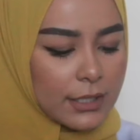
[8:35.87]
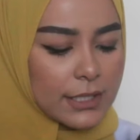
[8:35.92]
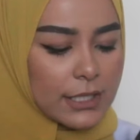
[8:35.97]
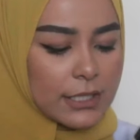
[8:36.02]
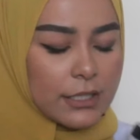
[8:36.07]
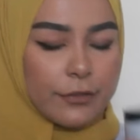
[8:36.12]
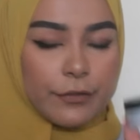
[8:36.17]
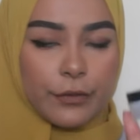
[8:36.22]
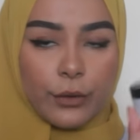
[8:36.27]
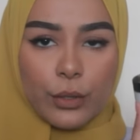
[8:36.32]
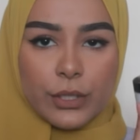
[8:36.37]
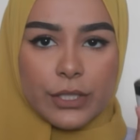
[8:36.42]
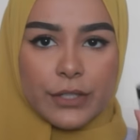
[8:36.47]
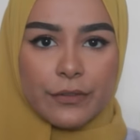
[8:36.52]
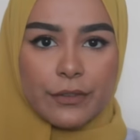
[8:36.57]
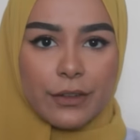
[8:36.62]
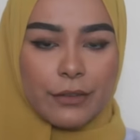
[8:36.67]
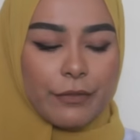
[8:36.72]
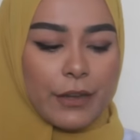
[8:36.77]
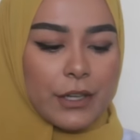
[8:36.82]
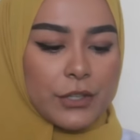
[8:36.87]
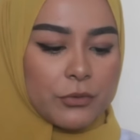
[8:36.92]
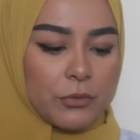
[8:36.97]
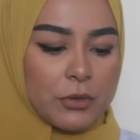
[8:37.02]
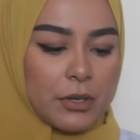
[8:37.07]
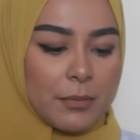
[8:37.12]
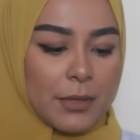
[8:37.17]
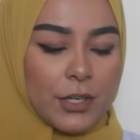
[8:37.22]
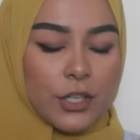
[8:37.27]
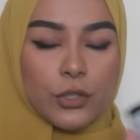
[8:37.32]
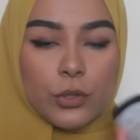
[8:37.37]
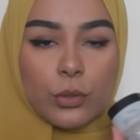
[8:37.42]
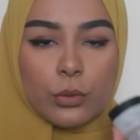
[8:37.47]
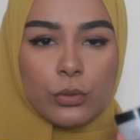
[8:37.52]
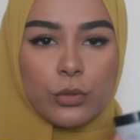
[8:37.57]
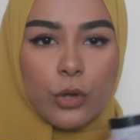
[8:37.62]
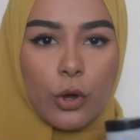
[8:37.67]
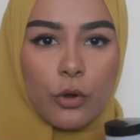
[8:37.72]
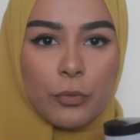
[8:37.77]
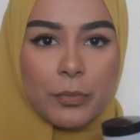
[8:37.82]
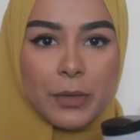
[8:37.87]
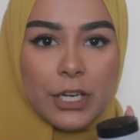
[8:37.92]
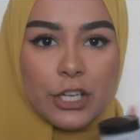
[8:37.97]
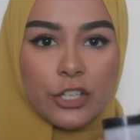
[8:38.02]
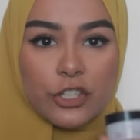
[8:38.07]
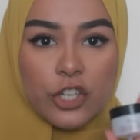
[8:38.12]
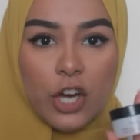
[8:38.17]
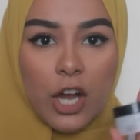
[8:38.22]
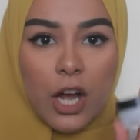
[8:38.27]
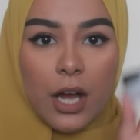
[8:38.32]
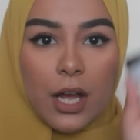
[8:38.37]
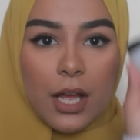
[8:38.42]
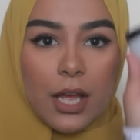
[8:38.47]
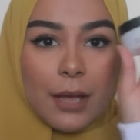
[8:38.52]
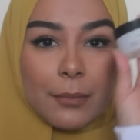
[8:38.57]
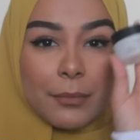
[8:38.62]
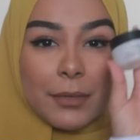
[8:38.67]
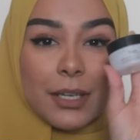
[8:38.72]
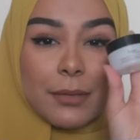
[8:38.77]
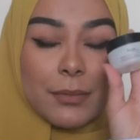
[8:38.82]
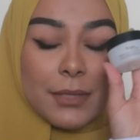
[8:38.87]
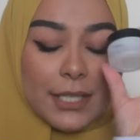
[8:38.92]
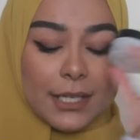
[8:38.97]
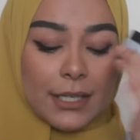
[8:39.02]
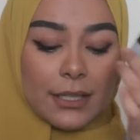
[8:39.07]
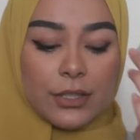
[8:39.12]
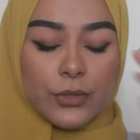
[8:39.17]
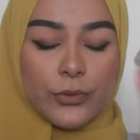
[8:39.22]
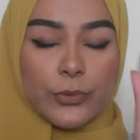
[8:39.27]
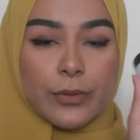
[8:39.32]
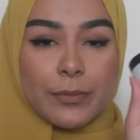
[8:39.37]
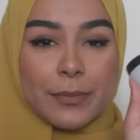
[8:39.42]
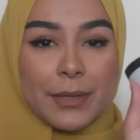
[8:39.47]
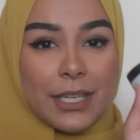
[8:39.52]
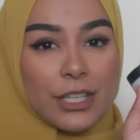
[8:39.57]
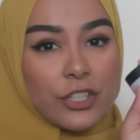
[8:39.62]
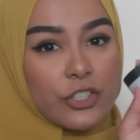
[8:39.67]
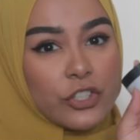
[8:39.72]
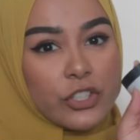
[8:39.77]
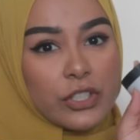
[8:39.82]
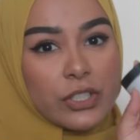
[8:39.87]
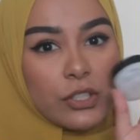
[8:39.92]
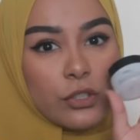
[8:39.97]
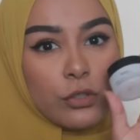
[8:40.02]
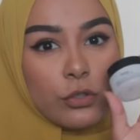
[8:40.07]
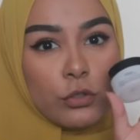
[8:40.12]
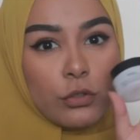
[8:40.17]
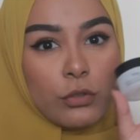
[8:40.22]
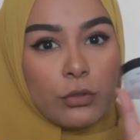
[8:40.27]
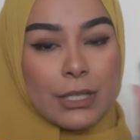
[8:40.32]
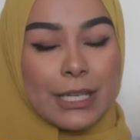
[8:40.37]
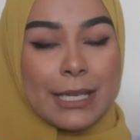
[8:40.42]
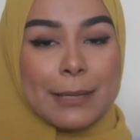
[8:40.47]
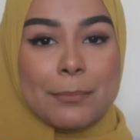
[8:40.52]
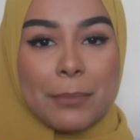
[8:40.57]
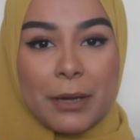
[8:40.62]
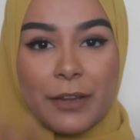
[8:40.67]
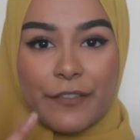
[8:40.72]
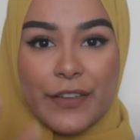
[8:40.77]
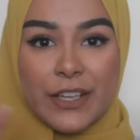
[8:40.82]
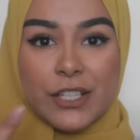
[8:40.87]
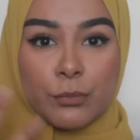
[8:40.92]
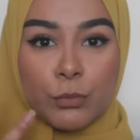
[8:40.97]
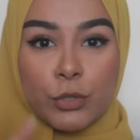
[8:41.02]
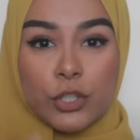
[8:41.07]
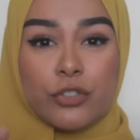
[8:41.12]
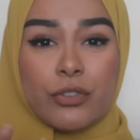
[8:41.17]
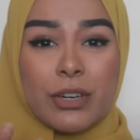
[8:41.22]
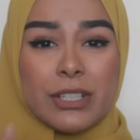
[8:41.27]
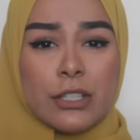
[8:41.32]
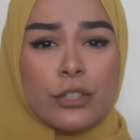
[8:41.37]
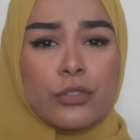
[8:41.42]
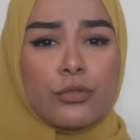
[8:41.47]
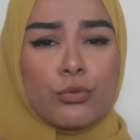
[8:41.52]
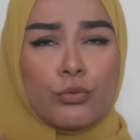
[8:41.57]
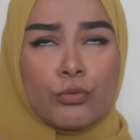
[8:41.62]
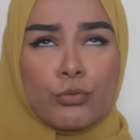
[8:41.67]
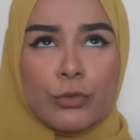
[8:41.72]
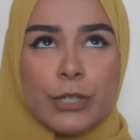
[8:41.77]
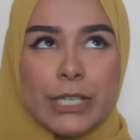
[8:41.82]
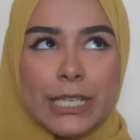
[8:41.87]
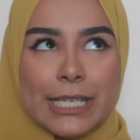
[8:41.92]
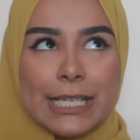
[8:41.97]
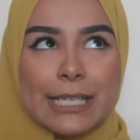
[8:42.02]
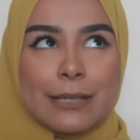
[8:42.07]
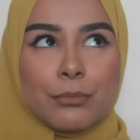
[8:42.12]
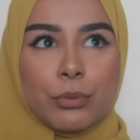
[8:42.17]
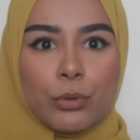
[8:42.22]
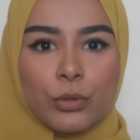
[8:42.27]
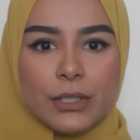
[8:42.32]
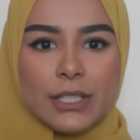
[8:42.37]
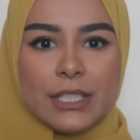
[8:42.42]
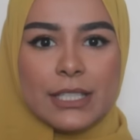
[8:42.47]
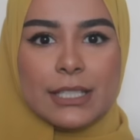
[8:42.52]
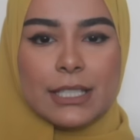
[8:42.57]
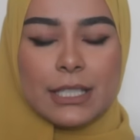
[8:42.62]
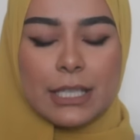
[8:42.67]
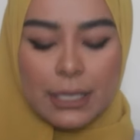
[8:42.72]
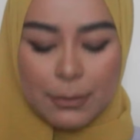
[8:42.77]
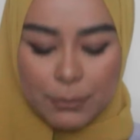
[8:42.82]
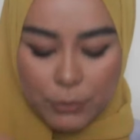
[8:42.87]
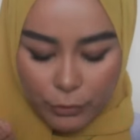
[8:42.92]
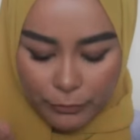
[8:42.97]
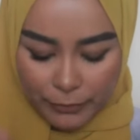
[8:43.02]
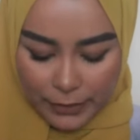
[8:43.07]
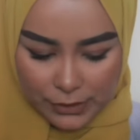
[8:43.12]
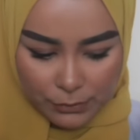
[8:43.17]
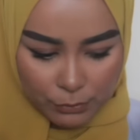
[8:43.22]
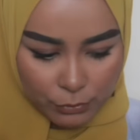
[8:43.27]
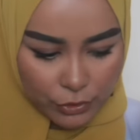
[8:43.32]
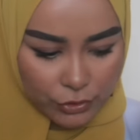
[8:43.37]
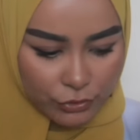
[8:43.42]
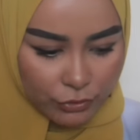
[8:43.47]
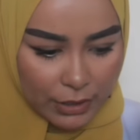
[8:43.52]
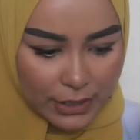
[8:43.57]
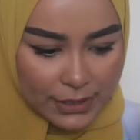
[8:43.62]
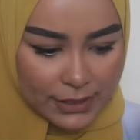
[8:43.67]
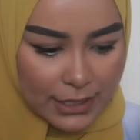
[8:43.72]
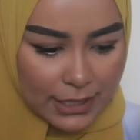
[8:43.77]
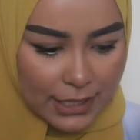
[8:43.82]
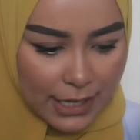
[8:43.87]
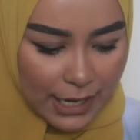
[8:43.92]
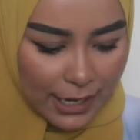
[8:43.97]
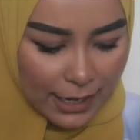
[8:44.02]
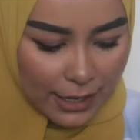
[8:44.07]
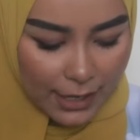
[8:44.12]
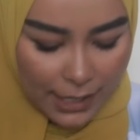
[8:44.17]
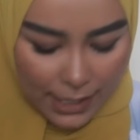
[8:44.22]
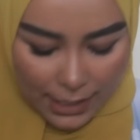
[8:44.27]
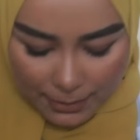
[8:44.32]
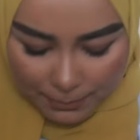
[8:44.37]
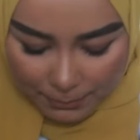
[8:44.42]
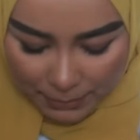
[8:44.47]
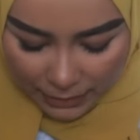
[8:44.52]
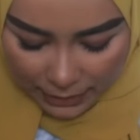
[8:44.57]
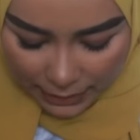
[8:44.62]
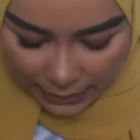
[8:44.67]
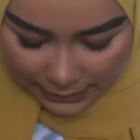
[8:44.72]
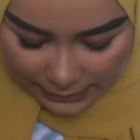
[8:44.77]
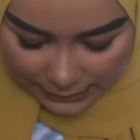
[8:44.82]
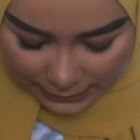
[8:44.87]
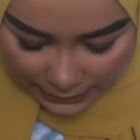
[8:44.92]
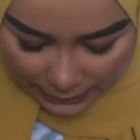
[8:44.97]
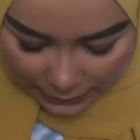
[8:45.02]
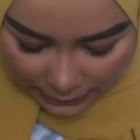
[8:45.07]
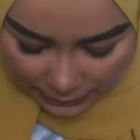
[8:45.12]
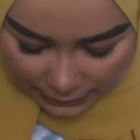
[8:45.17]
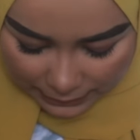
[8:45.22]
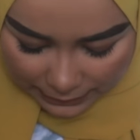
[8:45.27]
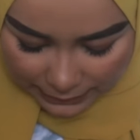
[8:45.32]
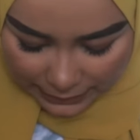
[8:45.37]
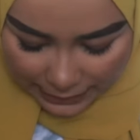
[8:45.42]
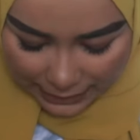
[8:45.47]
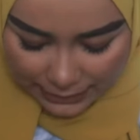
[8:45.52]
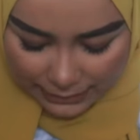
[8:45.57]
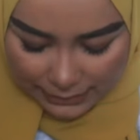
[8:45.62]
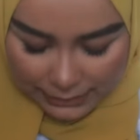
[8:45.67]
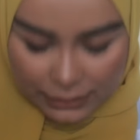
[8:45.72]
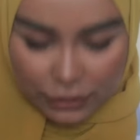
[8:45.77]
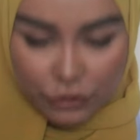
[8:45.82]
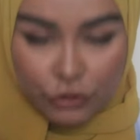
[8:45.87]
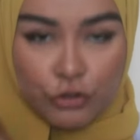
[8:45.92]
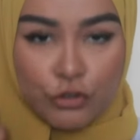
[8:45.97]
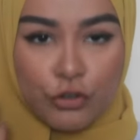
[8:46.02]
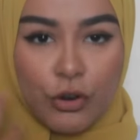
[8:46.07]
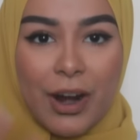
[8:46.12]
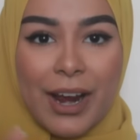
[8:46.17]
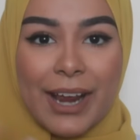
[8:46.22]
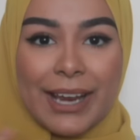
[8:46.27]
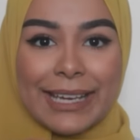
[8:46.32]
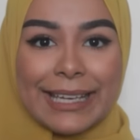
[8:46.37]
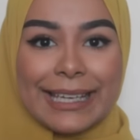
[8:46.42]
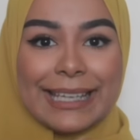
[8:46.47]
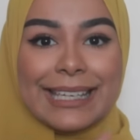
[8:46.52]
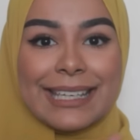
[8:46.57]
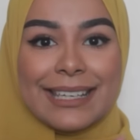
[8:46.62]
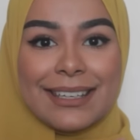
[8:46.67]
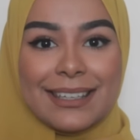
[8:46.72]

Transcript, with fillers: This is the Philosophy face cream and it's called Hope in a Jar. I'm going to be taking this with me just to keep my face moisturized. It's really important to keep your face moisturized in air because it gets dry